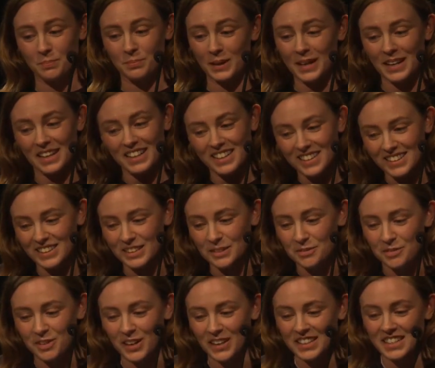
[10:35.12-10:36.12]
But the
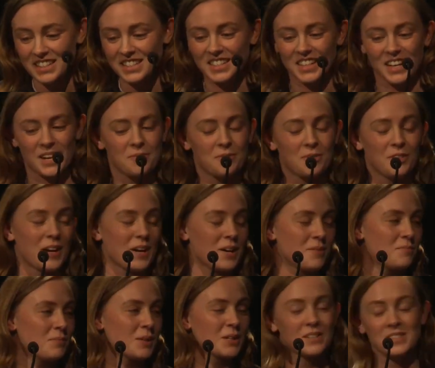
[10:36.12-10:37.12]
front-end time
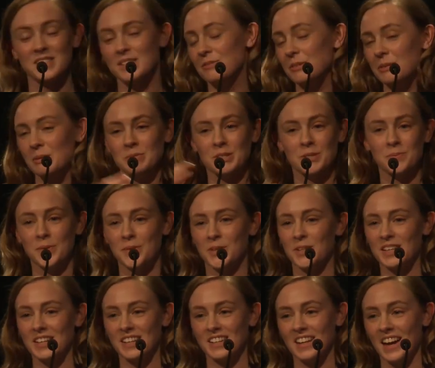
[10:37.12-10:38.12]
frame, because everyone was
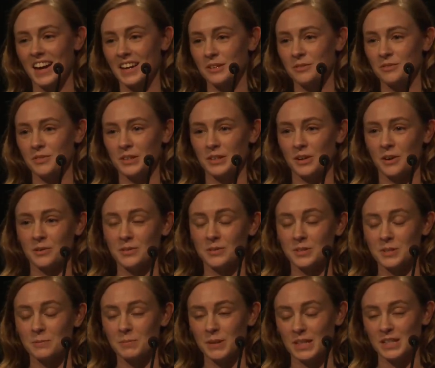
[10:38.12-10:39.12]
working out of their own
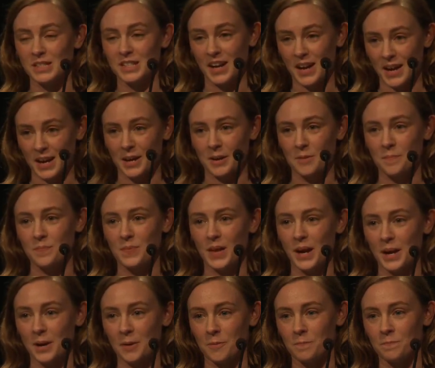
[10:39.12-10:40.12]
spare time,
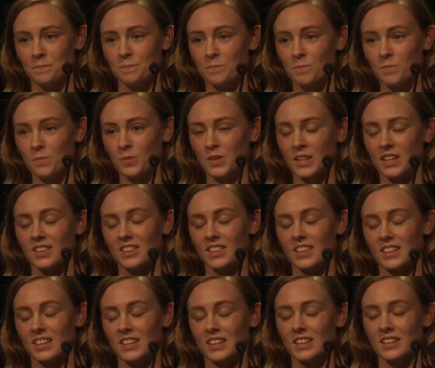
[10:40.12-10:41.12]

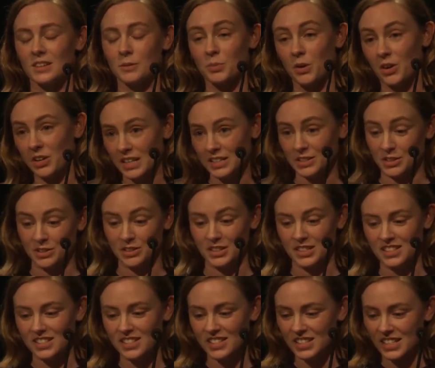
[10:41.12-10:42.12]
the product
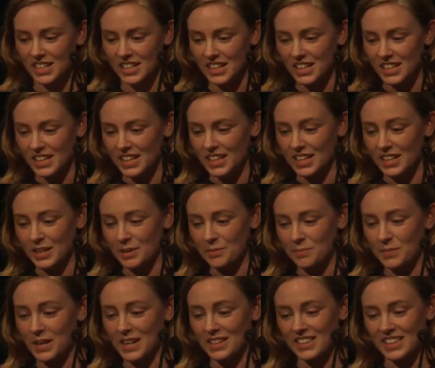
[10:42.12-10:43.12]
owners,
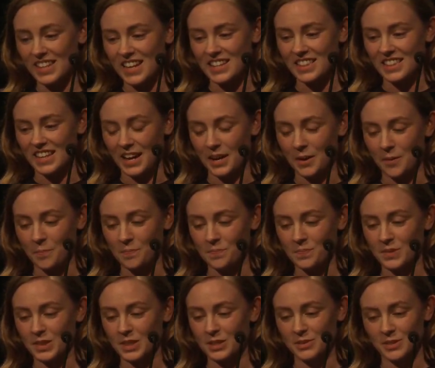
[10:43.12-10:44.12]
it meant that
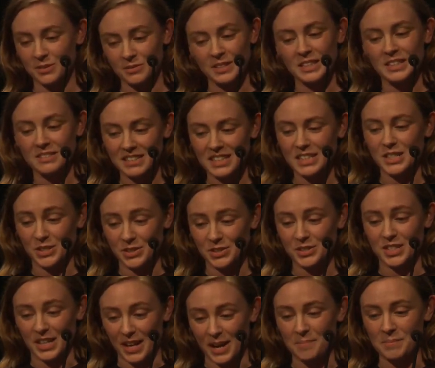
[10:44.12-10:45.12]
there was a really, really
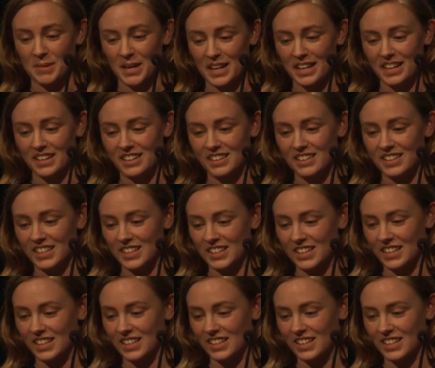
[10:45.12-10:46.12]
short timeline,
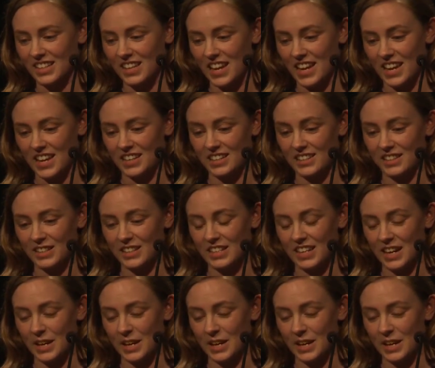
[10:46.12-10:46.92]
and